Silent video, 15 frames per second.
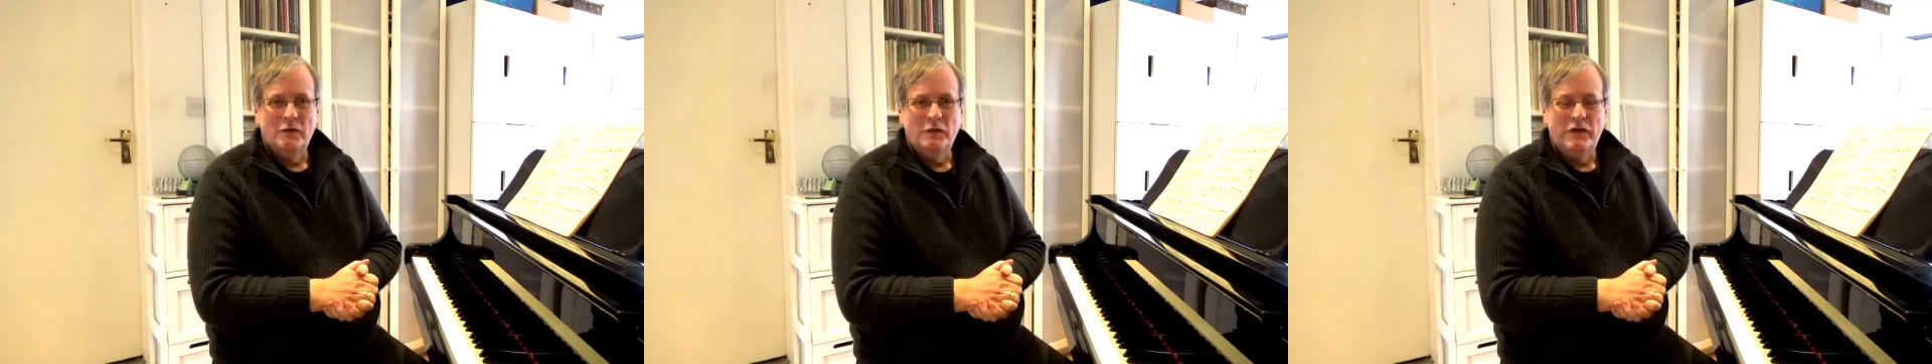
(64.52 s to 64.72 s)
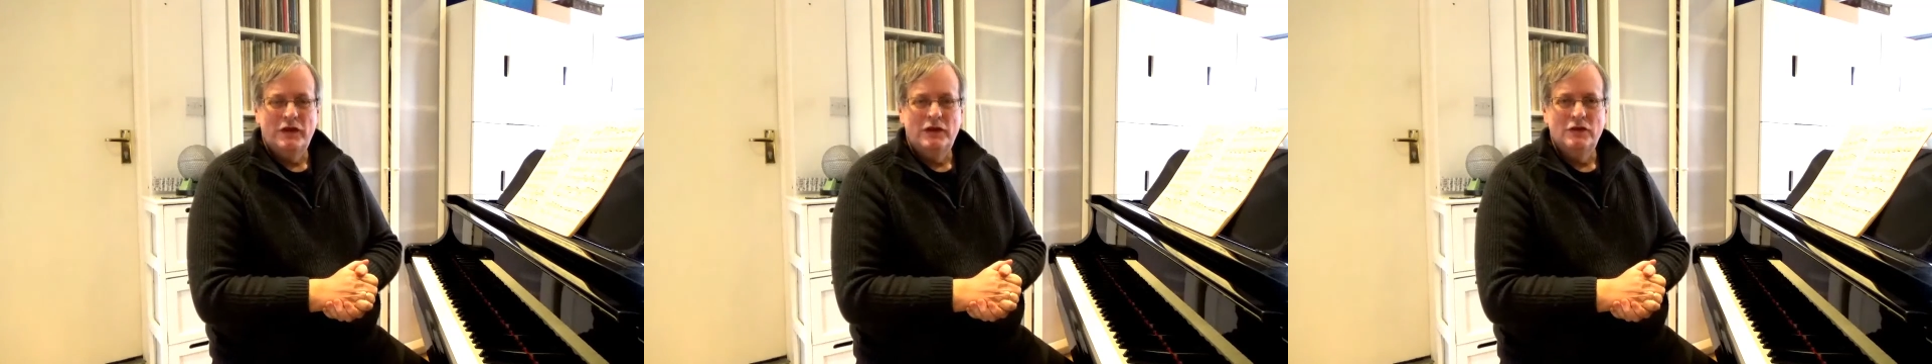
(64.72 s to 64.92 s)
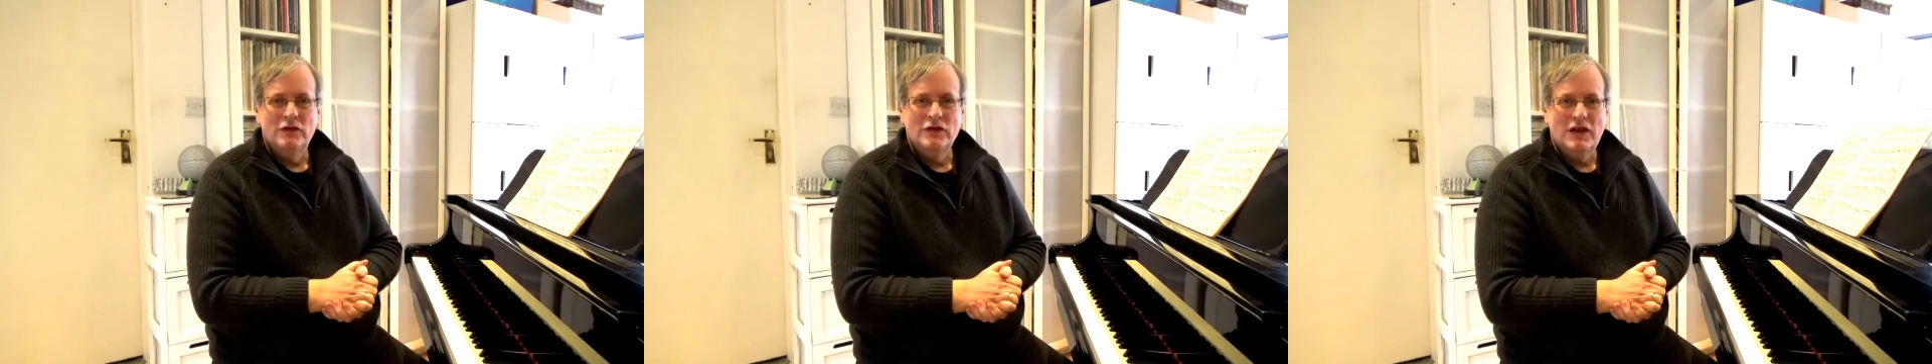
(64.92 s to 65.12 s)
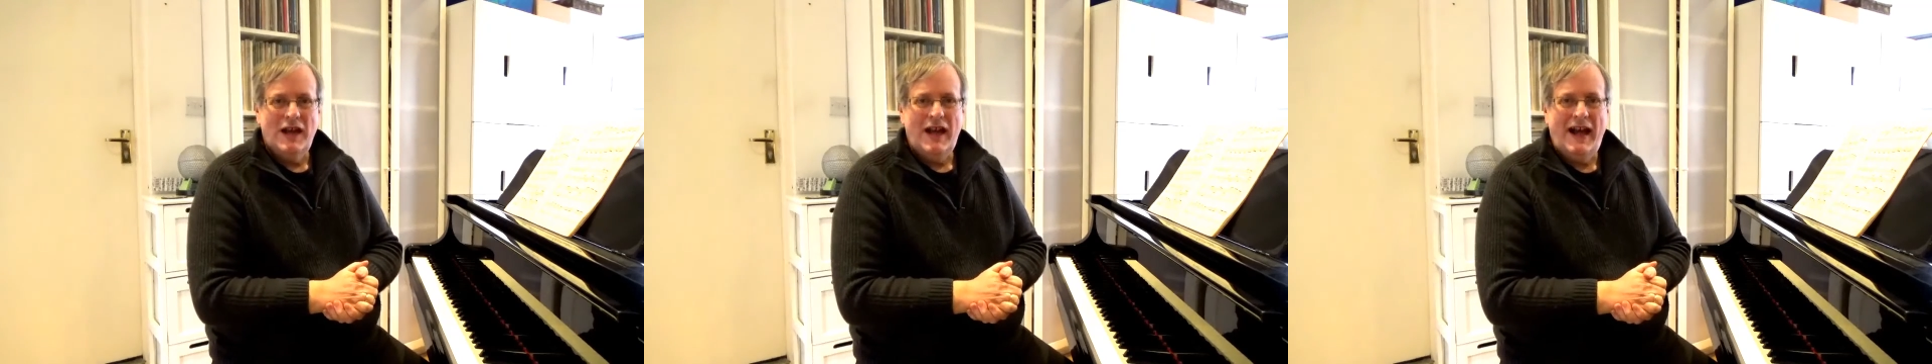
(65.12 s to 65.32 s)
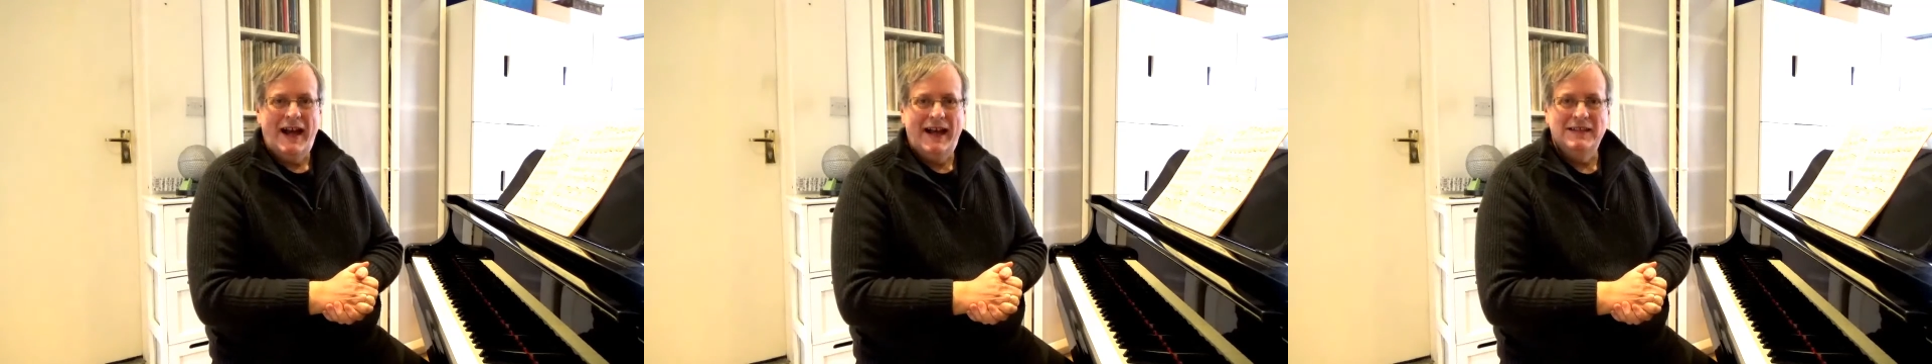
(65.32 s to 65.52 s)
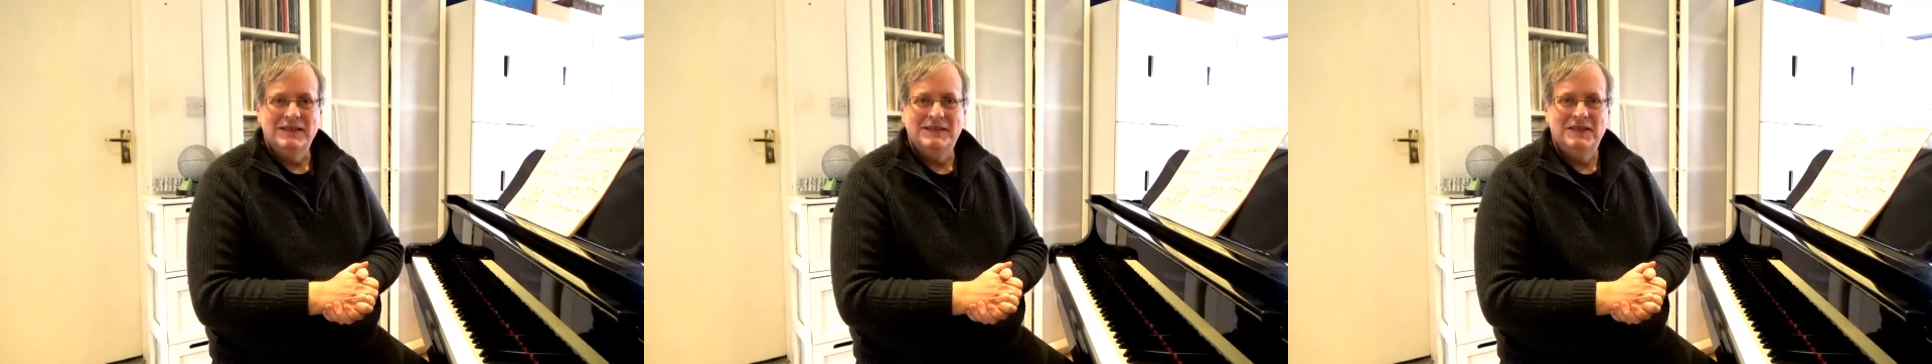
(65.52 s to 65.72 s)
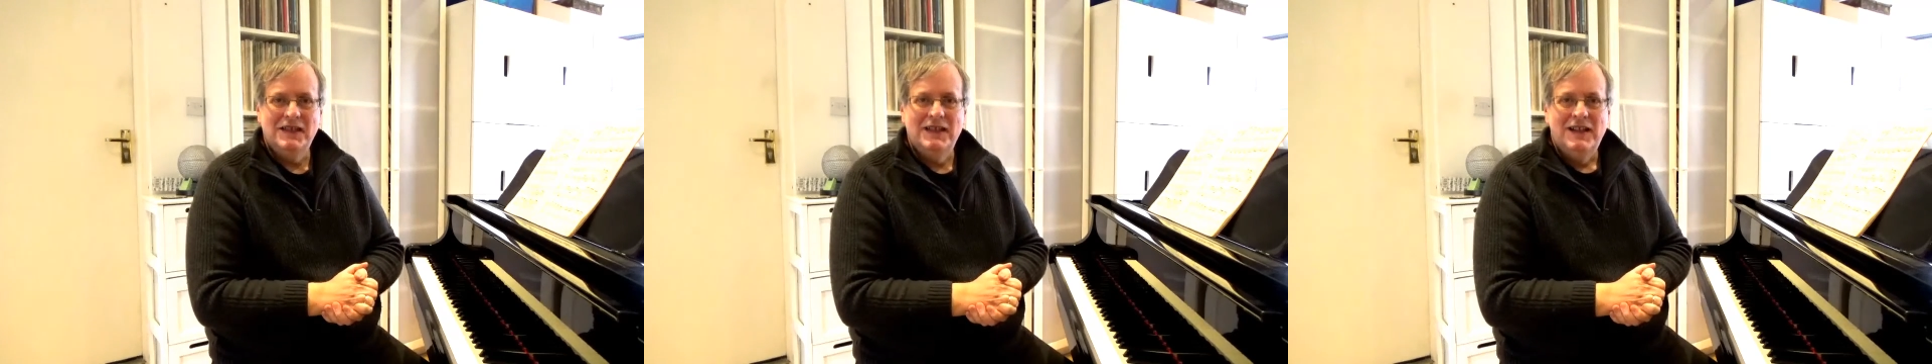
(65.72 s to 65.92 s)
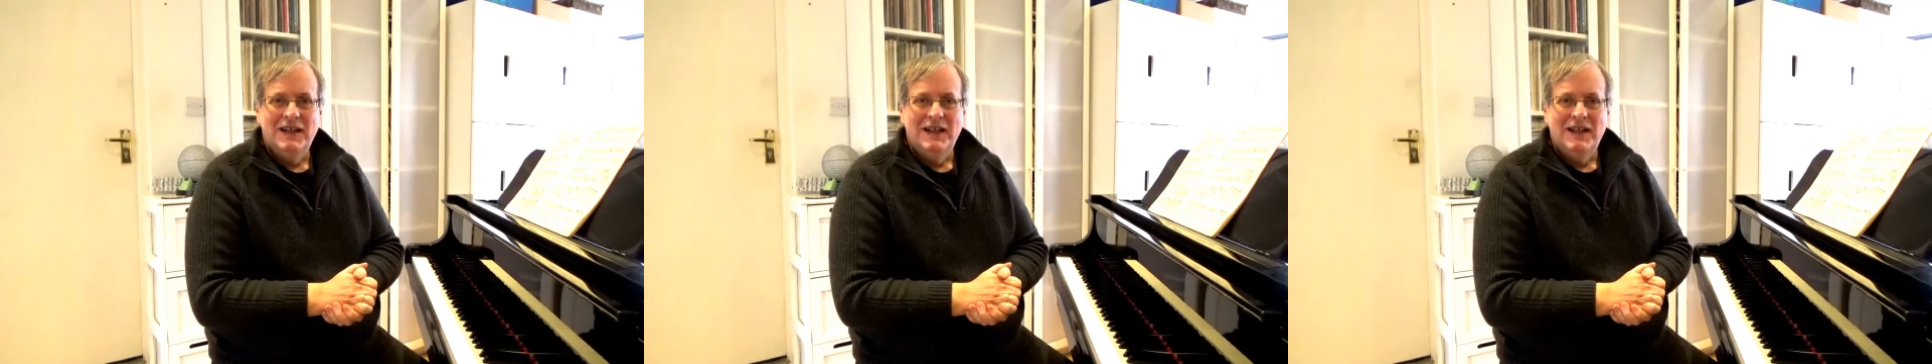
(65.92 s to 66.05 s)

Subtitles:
with a look at